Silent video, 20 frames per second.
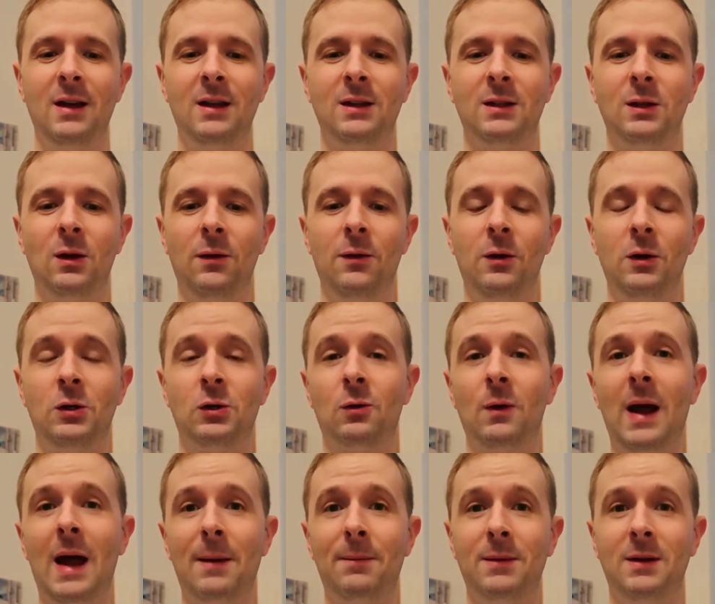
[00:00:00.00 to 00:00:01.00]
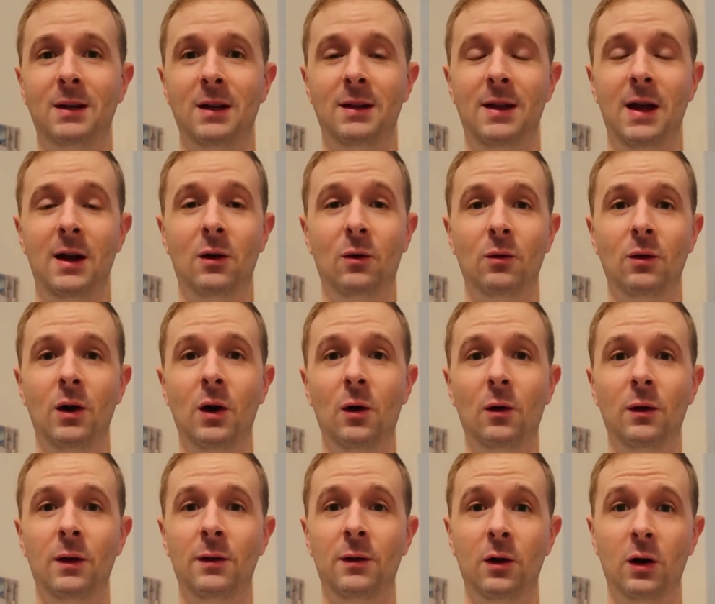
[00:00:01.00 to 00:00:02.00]
So they're trapped. They don't
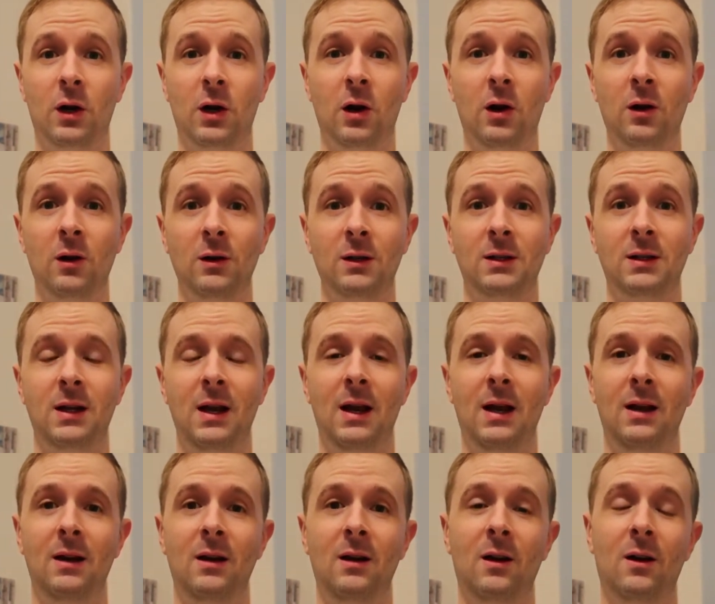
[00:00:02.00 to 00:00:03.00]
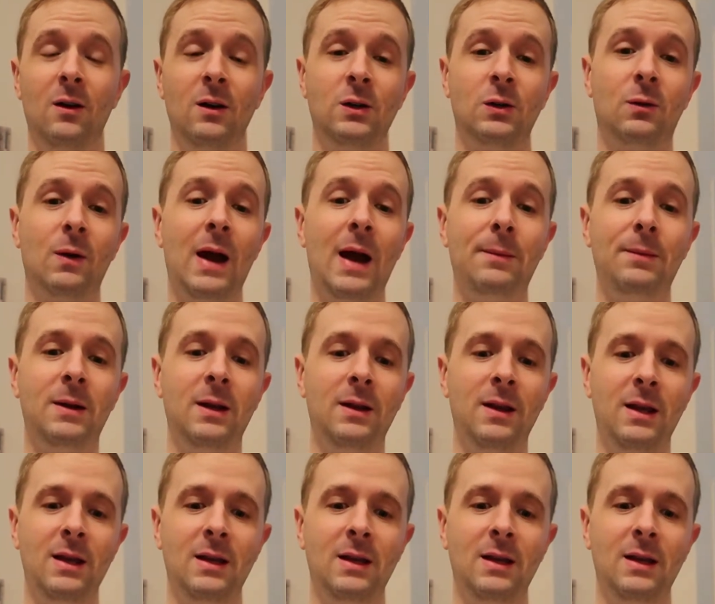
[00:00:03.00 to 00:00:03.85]
know that they're cursed and are trapped in